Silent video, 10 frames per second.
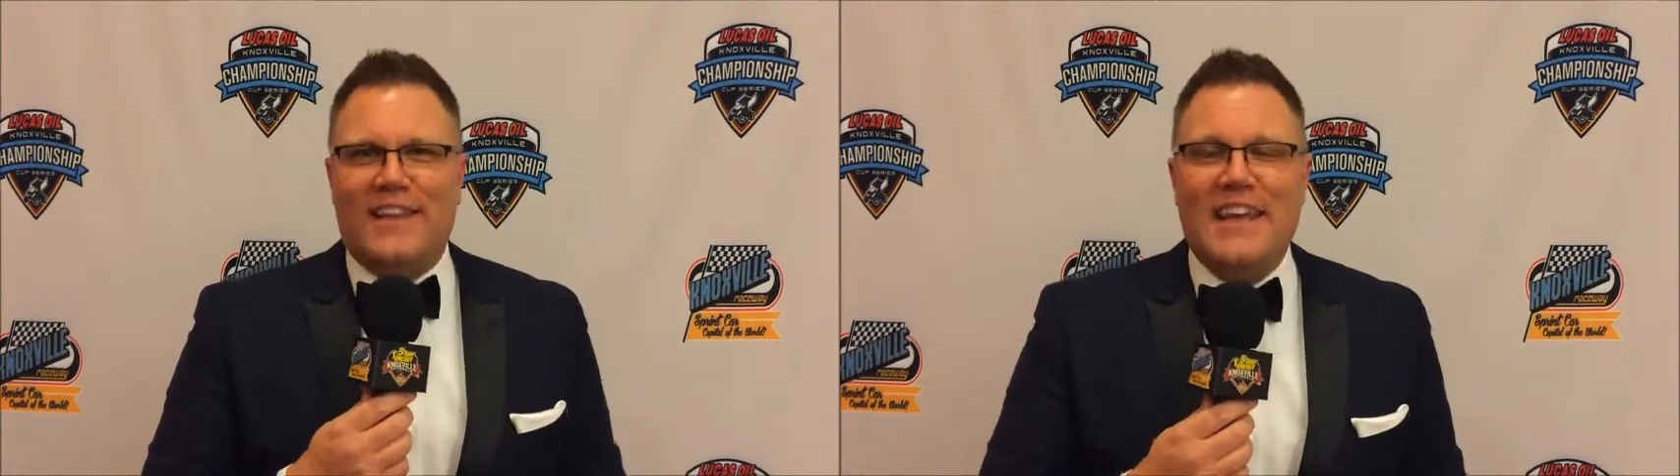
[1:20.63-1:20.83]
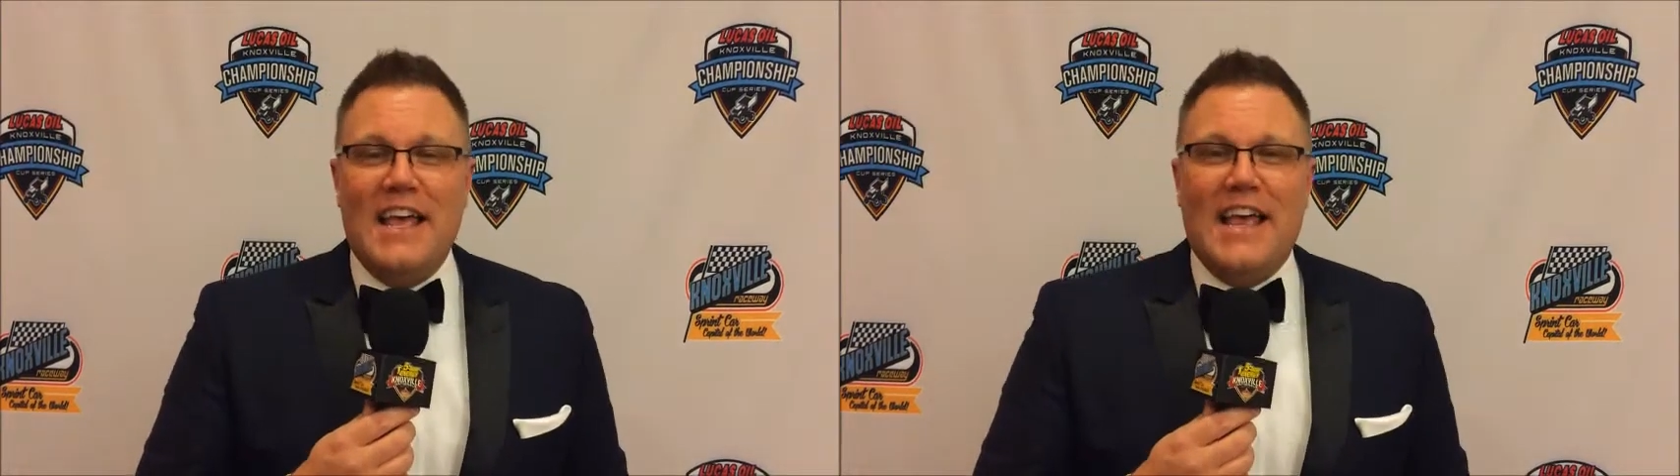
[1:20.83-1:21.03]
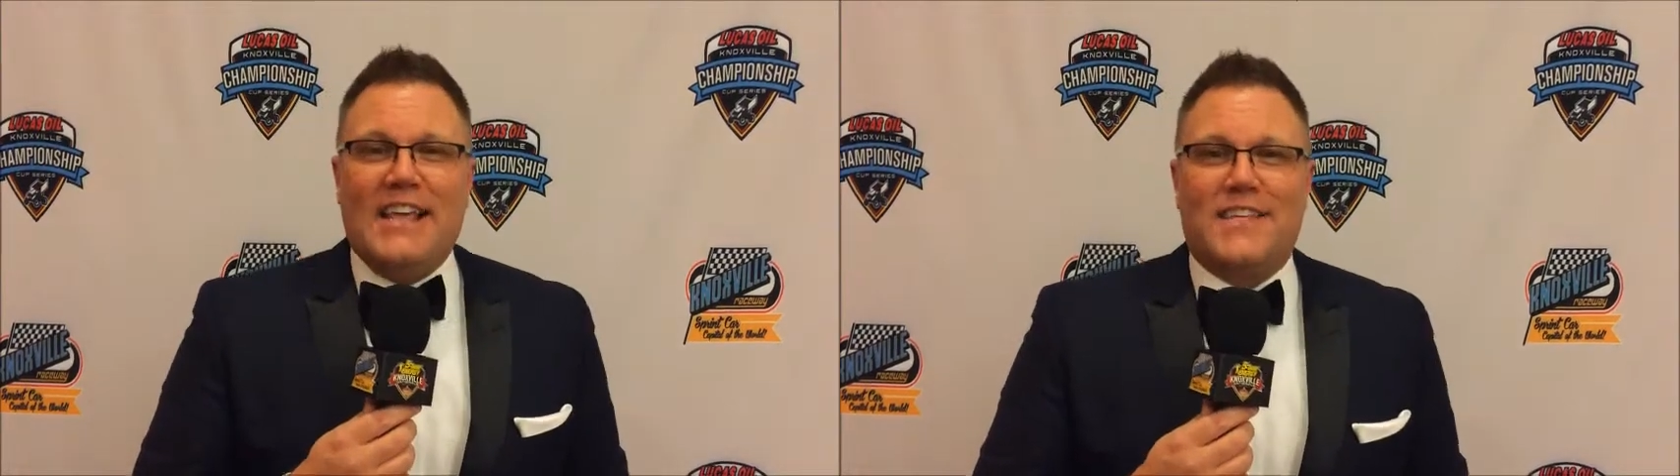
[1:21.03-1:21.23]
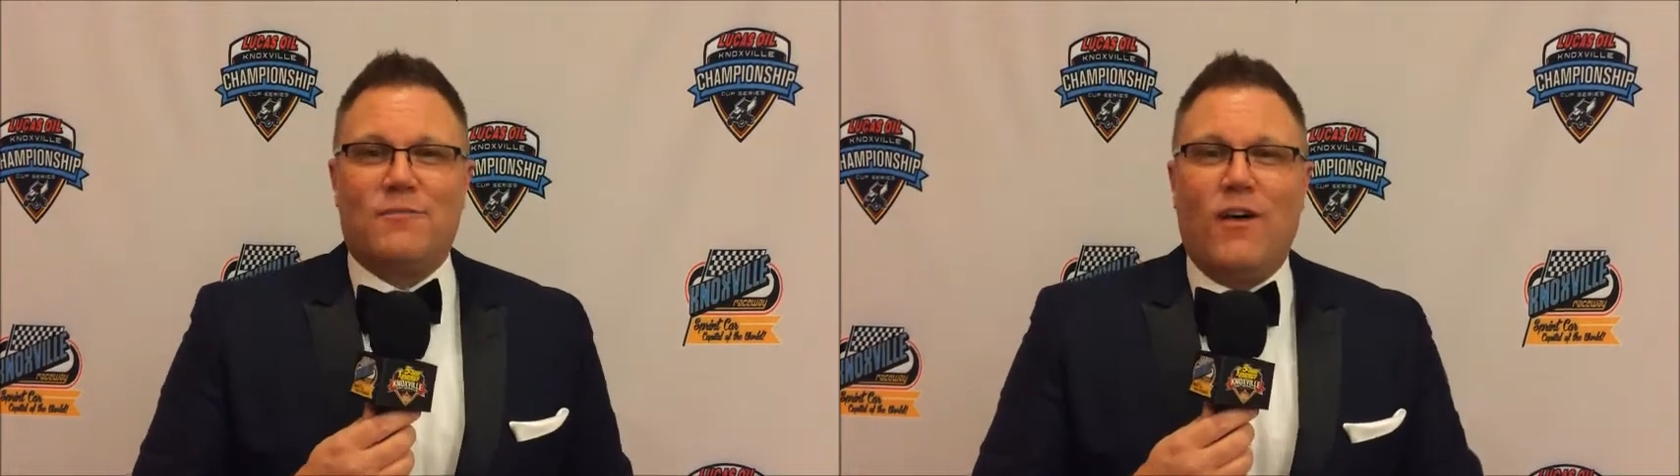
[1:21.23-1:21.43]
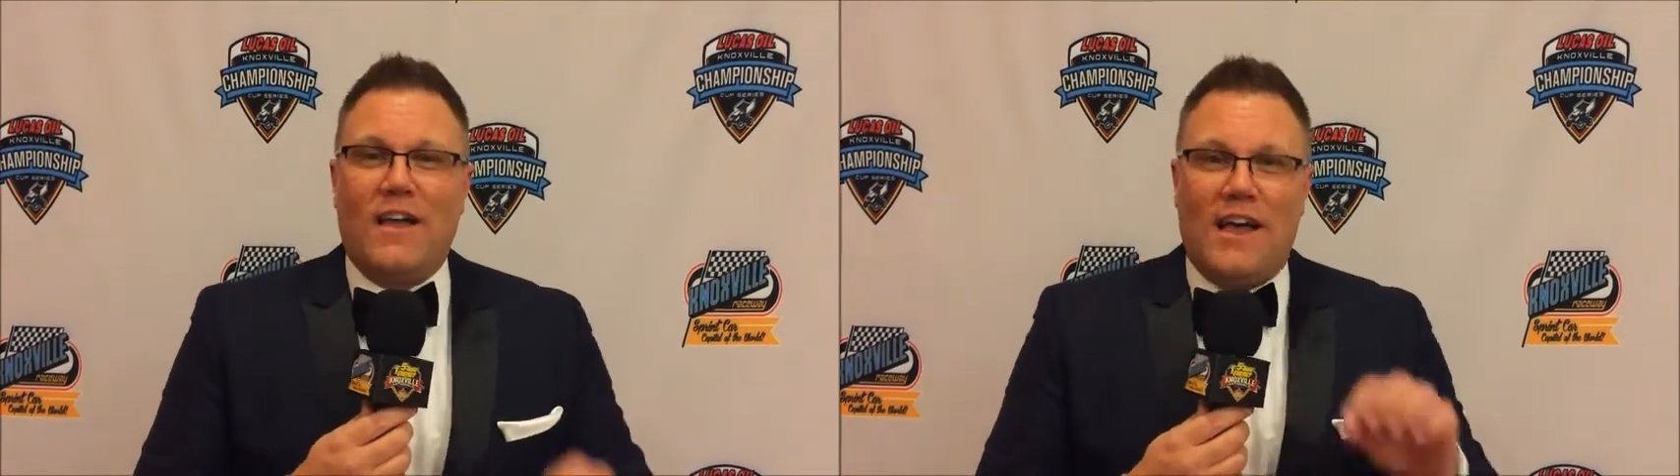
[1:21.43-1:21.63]
And he
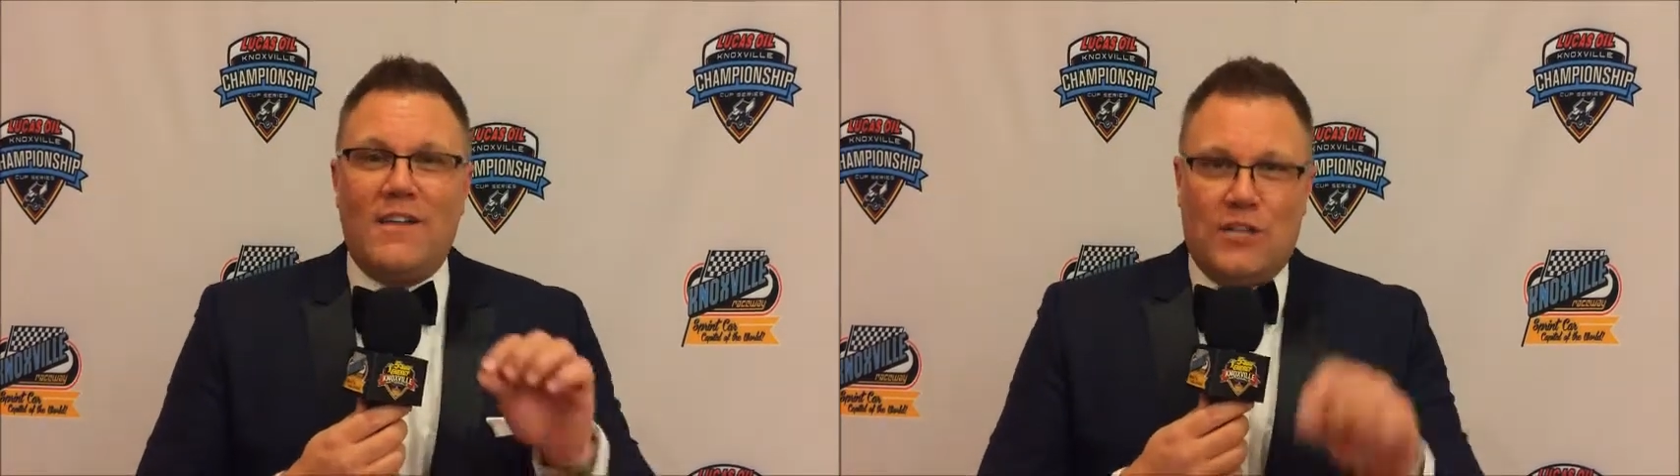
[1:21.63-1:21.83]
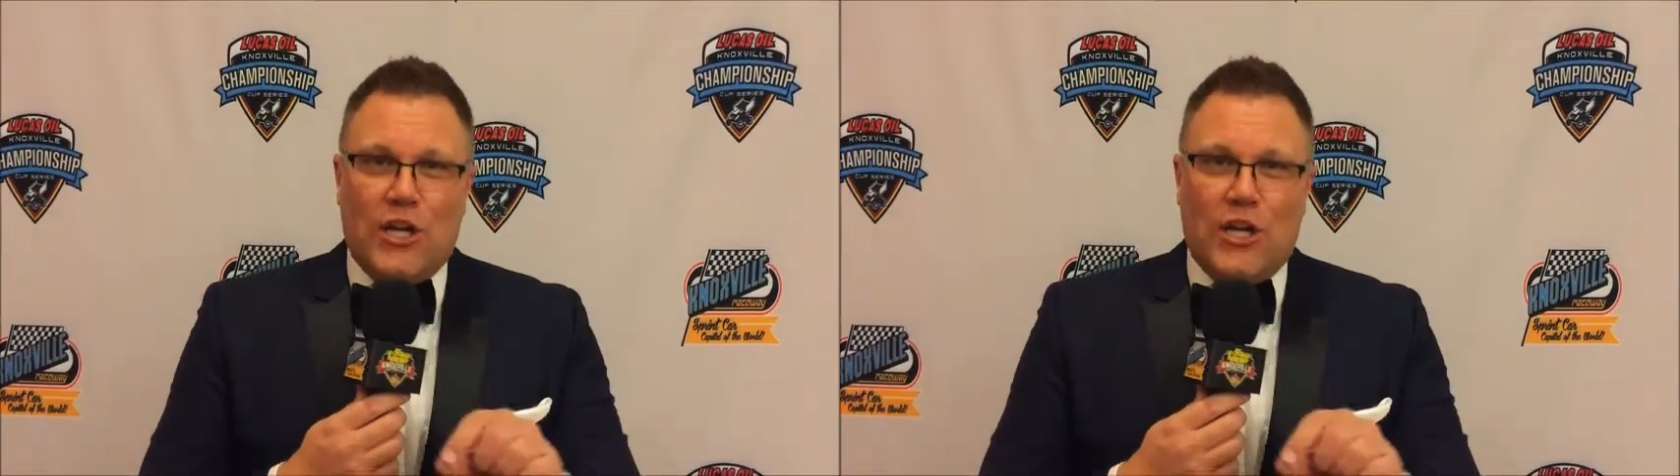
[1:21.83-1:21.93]
said, "Well,